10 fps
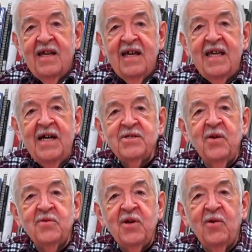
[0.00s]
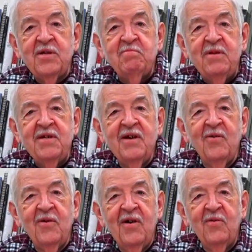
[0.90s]
He has no choice but to
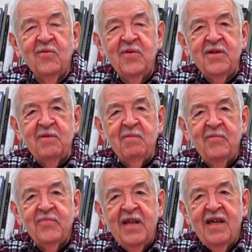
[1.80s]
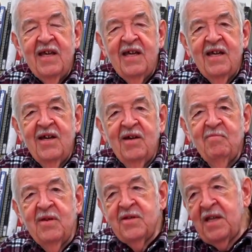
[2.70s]
go along with him.
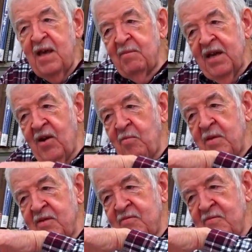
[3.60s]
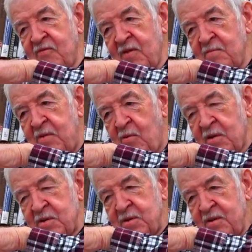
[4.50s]
By the time they go by the front
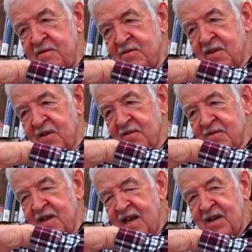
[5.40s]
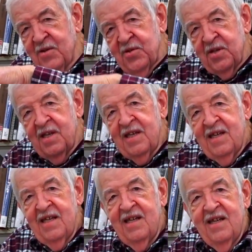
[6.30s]
porch there at the house,
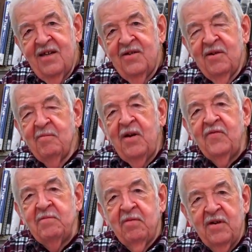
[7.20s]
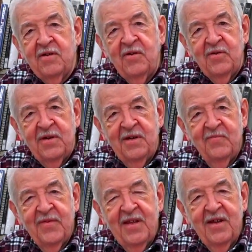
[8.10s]
they're moving pretty good.
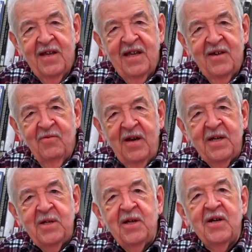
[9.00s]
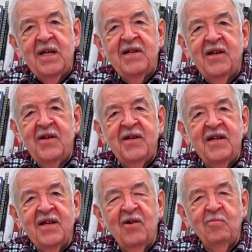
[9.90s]
Rowdy's not intending
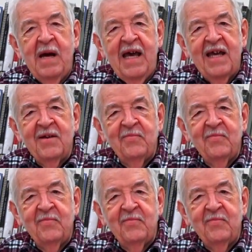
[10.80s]
to go back.